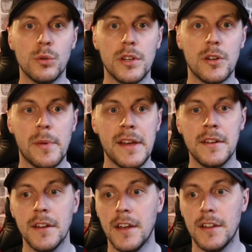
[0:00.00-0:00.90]
to your bed,
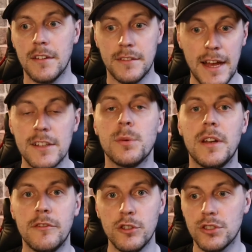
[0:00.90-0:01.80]
that's
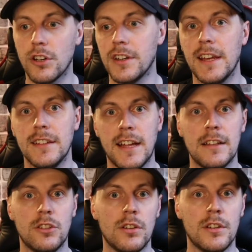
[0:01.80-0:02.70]
whenever you start getting that done.